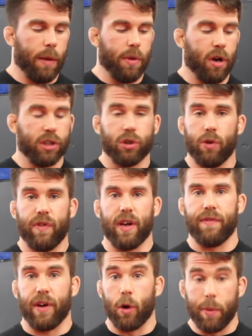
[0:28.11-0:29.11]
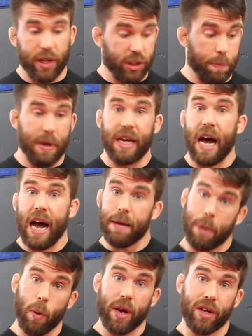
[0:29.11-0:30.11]
And also, if I go up against a big guy
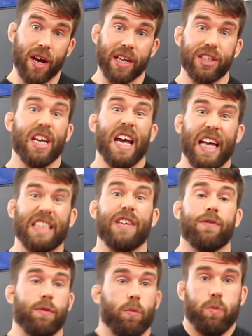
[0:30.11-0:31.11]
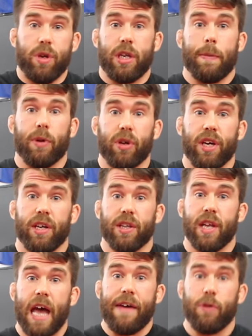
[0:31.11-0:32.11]
in my weight class, it's typically in
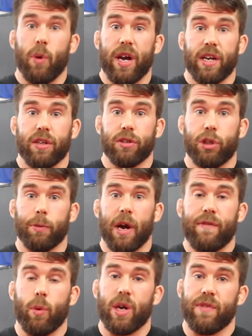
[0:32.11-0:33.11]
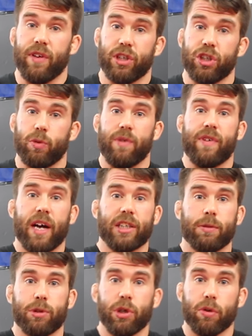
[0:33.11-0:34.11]
the heavyweight and super heavyweight divisions, we've got
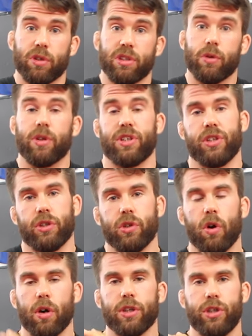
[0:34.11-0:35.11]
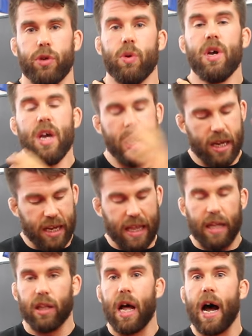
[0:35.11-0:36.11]
some shoulders on us, and it's hard to get
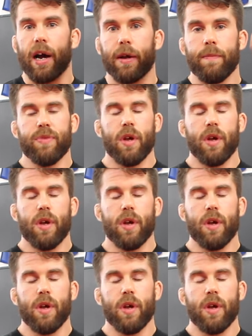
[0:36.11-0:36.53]
that lock.